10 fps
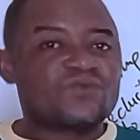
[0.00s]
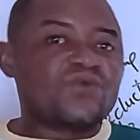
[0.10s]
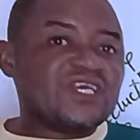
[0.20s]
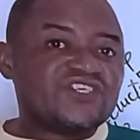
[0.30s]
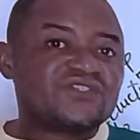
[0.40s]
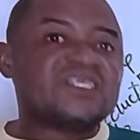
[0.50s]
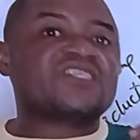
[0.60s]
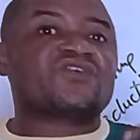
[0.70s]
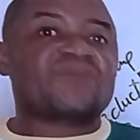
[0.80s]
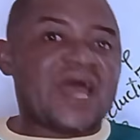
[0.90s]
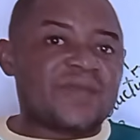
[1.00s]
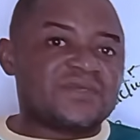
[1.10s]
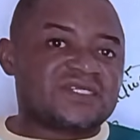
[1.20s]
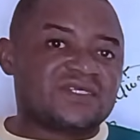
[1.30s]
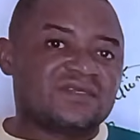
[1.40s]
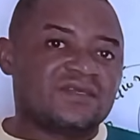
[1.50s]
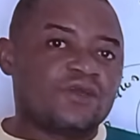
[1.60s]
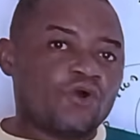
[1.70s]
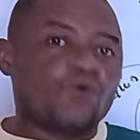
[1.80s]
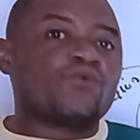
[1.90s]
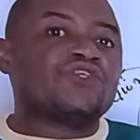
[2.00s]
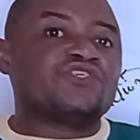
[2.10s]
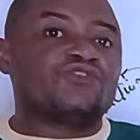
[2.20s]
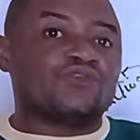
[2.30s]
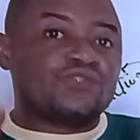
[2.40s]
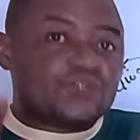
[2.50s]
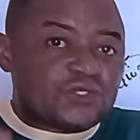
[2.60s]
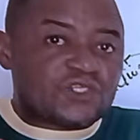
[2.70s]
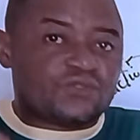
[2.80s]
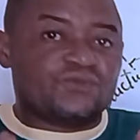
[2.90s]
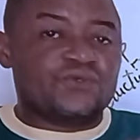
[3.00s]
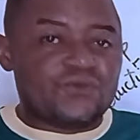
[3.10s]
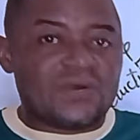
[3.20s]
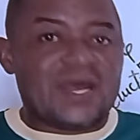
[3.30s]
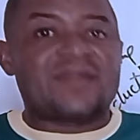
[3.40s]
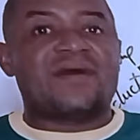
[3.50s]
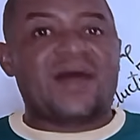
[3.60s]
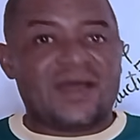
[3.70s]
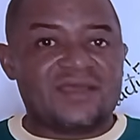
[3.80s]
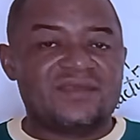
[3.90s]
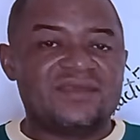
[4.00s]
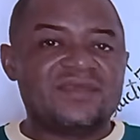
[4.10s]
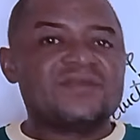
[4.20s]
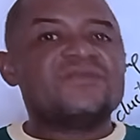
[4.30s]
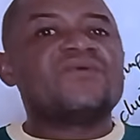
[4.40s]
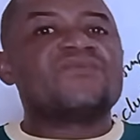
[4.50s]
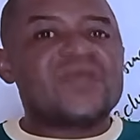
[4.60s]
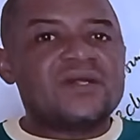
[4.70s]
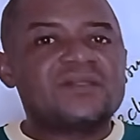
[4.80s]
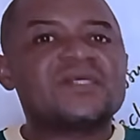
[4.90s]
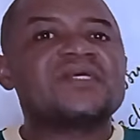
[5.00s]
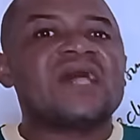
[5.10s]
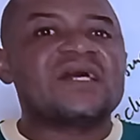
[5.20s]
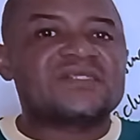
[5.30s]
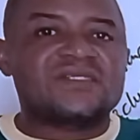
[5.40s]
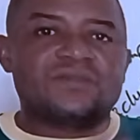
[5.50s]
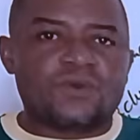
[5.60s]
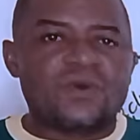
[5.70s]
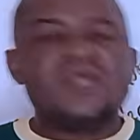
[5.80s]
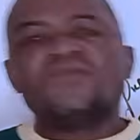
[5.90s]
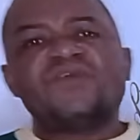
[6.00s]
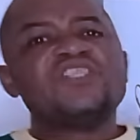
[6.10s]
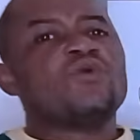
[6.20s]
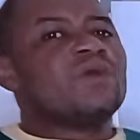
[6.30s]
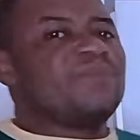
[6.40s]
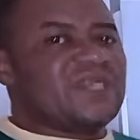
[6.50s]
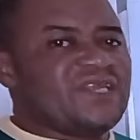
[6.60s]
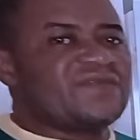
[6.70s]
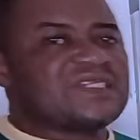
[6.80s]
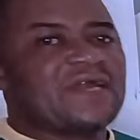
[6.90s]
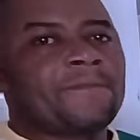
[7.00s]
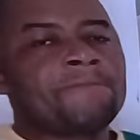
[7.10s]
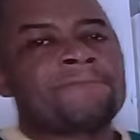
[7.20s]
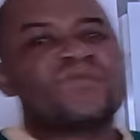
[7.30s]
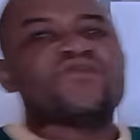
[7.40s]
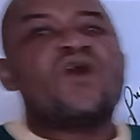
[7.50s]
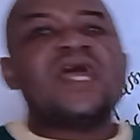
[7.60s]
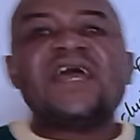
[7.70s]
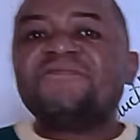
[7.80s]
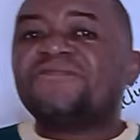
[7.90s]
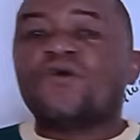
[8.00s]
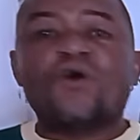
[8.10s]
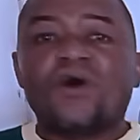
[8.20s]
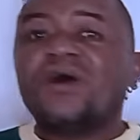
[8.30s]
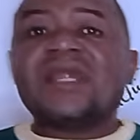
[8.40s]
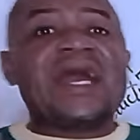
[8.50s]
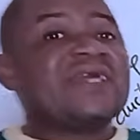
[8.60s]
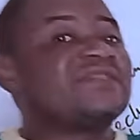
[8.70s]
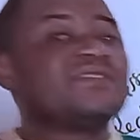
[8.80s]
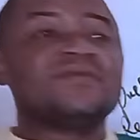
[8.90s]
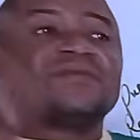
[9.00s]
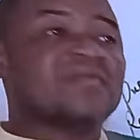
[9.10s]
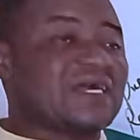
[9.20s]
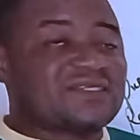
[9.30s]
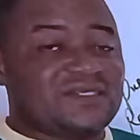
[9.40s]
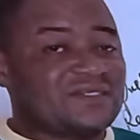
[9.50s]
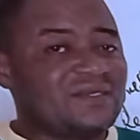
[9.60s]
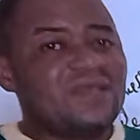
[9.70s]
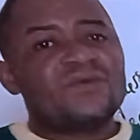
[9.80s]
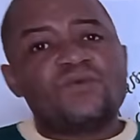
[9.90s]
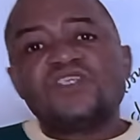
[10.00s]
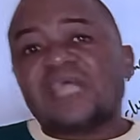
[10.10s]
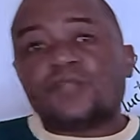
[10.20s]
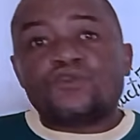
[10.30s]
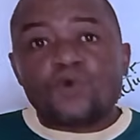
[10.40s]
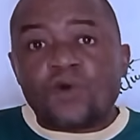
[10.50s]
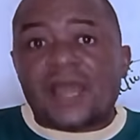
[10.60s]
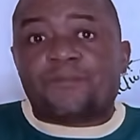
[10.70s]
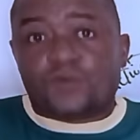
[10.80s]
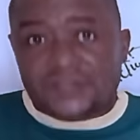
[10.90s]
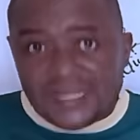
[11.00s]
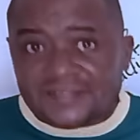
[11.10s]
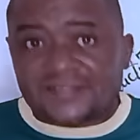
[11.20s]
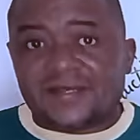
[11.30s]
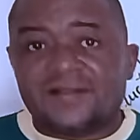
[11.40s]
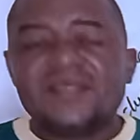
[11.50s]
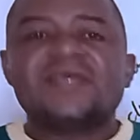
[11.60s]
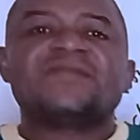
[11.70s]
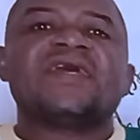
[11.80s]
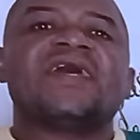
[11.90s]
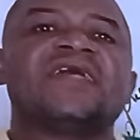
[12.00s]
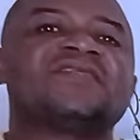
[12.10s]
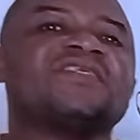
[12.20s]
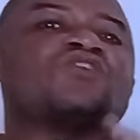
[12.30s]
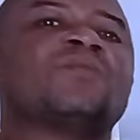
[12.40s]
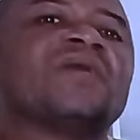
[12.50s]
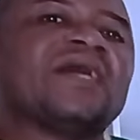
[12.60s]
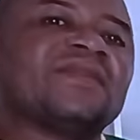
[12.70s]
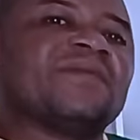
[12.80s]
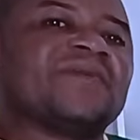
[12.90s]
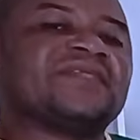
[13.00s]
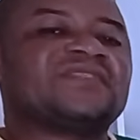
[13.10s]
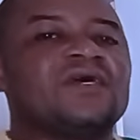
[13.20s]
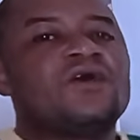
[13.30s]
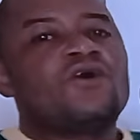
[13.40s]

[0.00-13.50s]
which describes or which introduced to you and I the real gas law. Van der Waals believes that for all ideal gases, which are though hypothetical, there exists some element